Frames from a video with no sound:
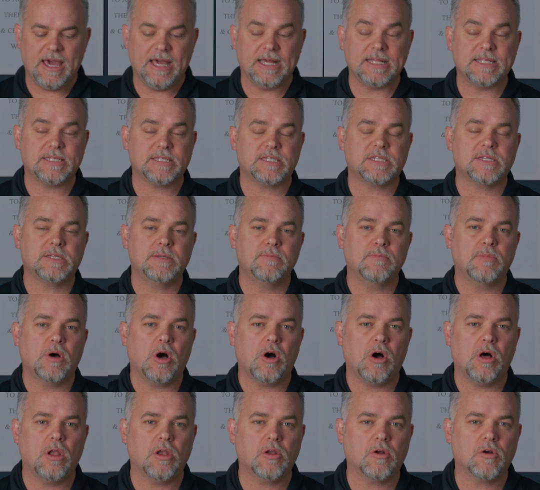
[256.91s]
a
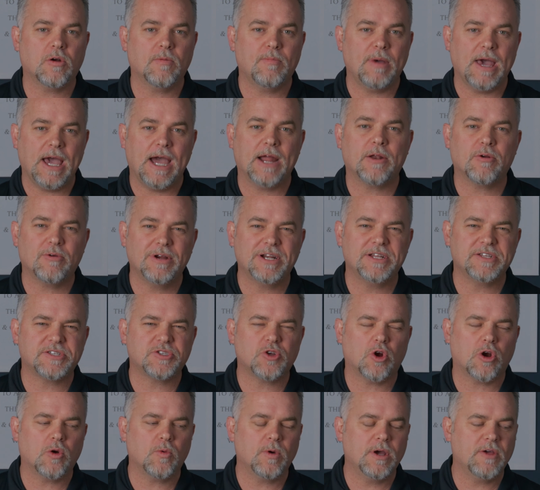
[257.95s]
smaller battery to
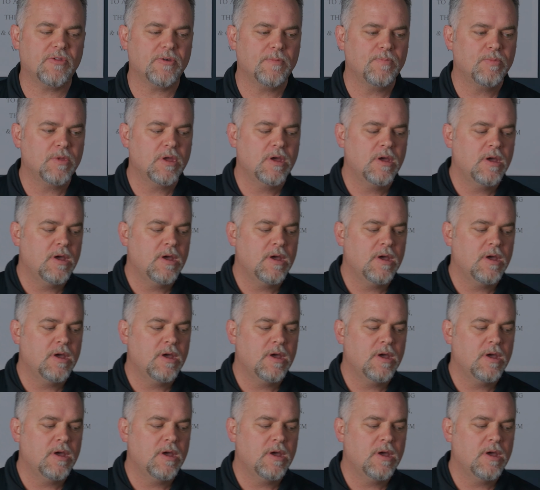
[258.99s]
start with,